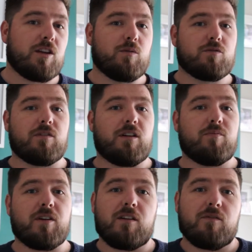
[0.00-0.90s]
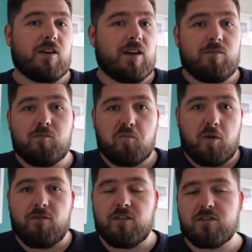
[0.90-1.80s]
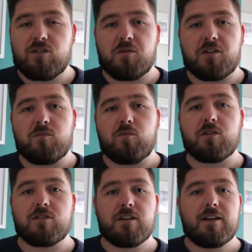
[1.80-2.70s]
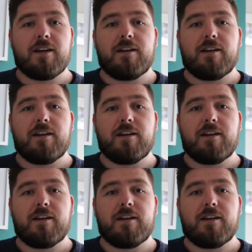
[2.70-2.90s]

who was really brave in whatever the situation was.